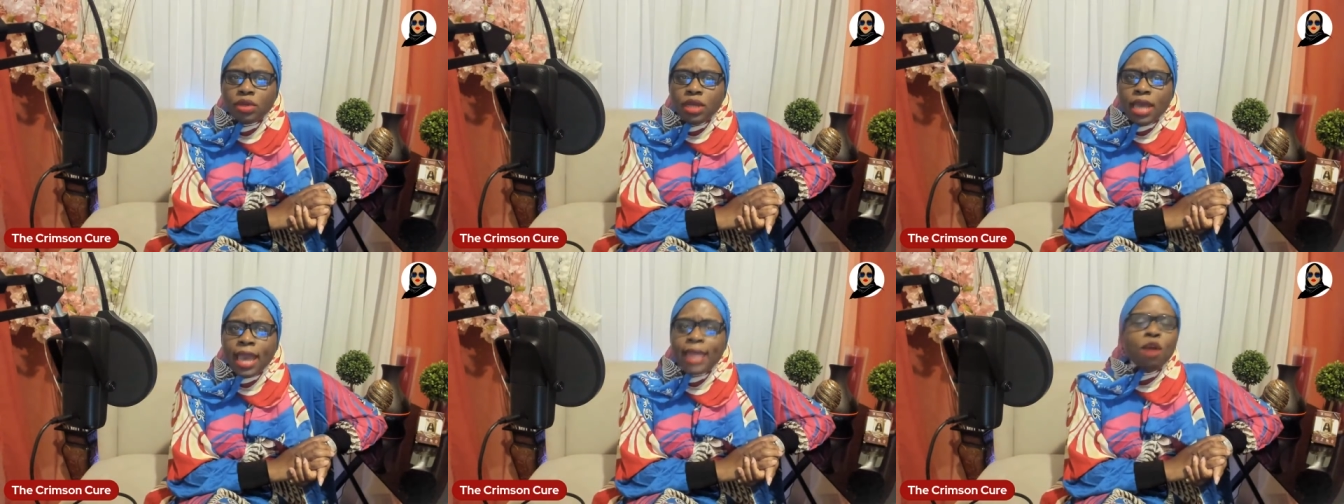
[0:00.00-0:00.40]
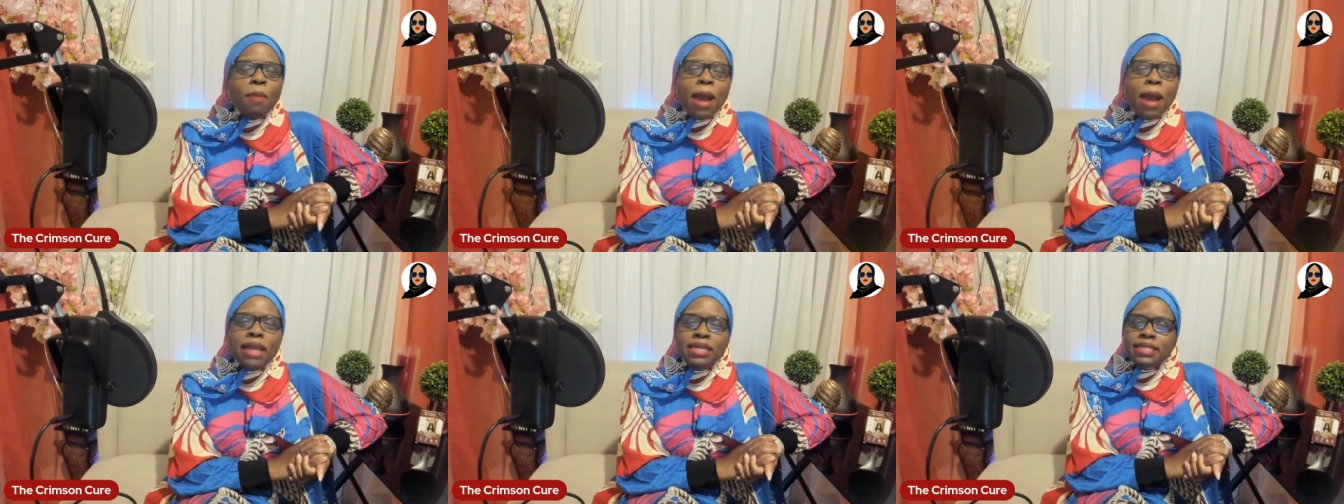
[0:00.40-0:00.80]
Ain't
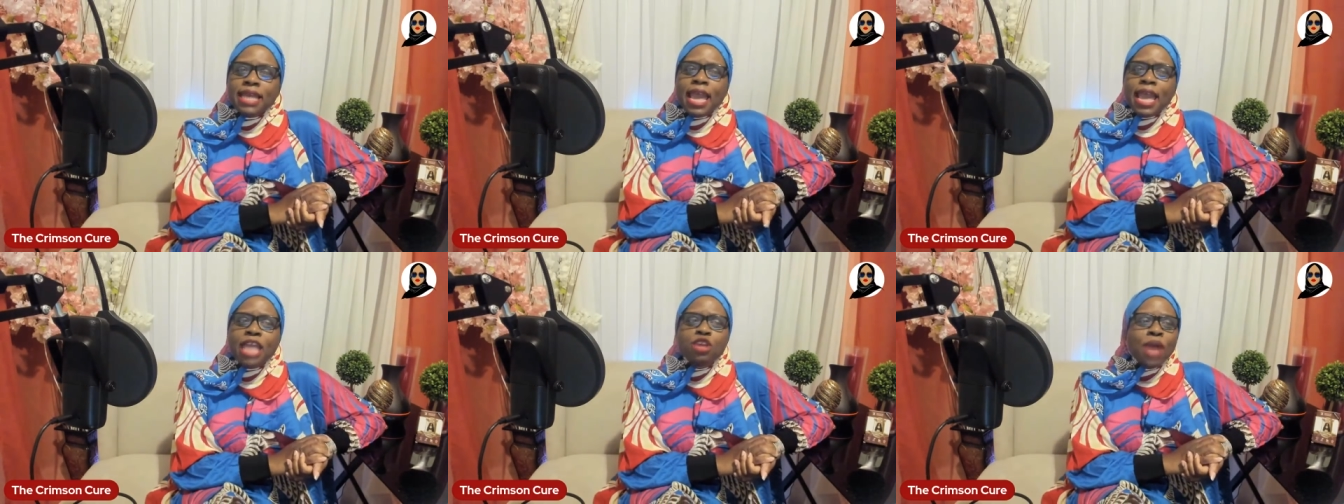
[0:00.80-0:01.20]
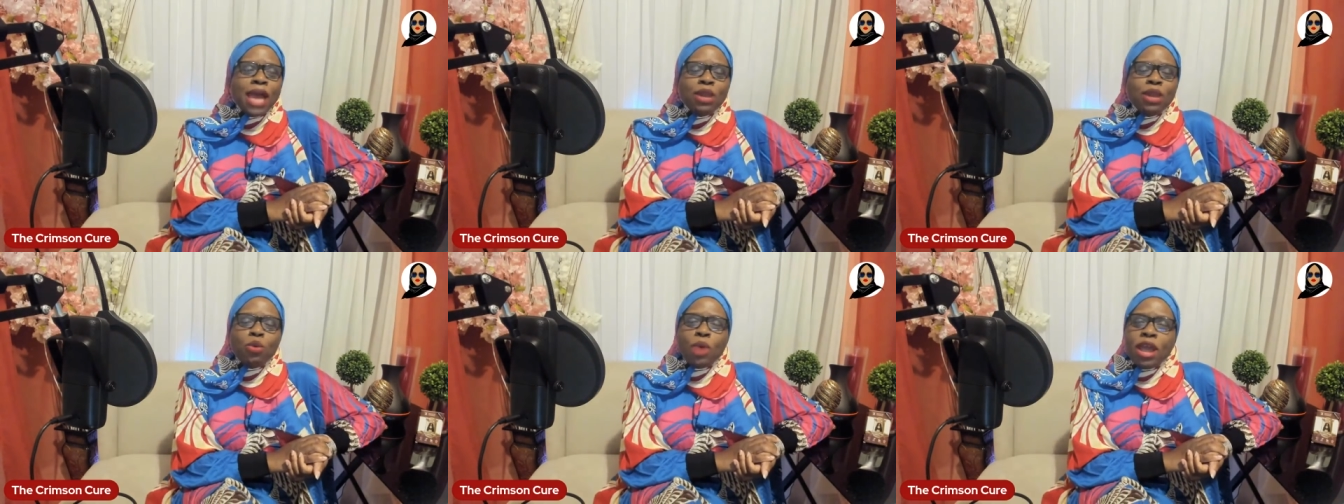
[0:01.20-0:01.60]
nobody saying you
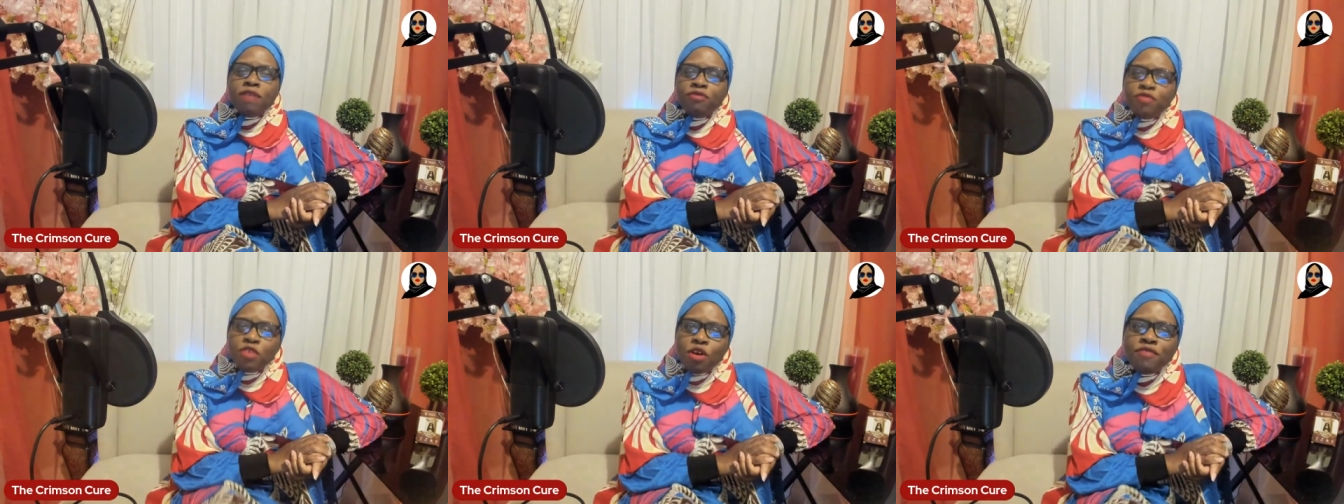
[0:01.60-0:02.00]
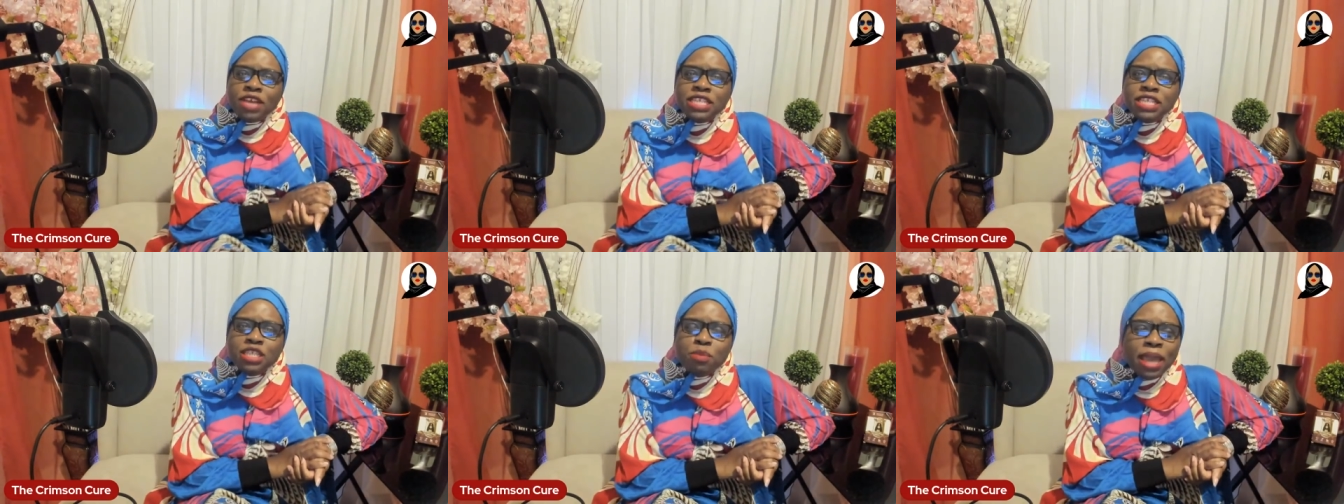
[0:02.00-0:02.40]
gotta wear a full
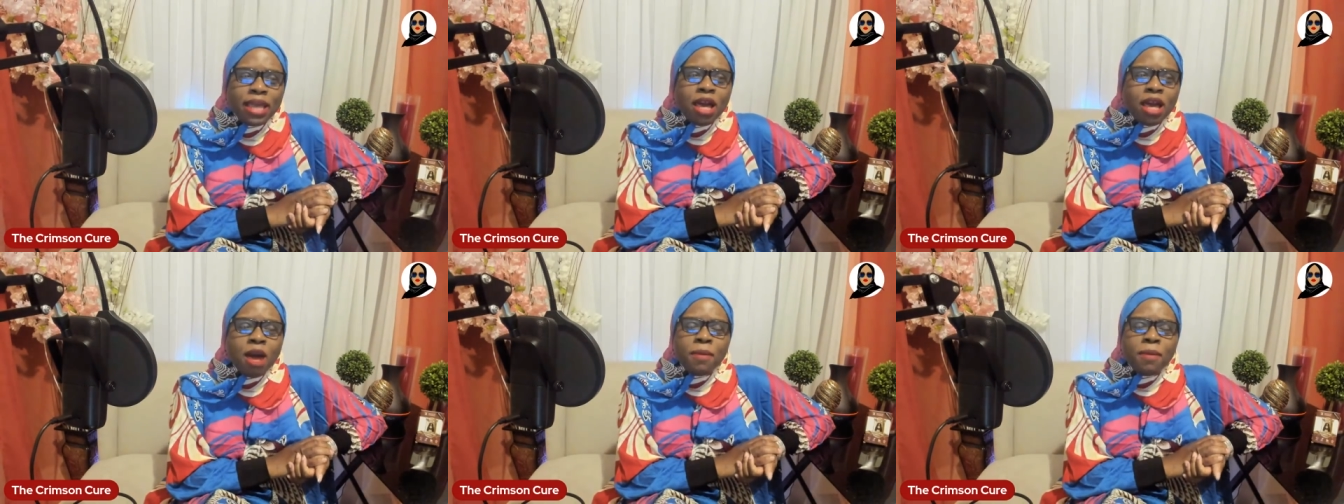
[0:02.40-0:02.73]
face of makeup,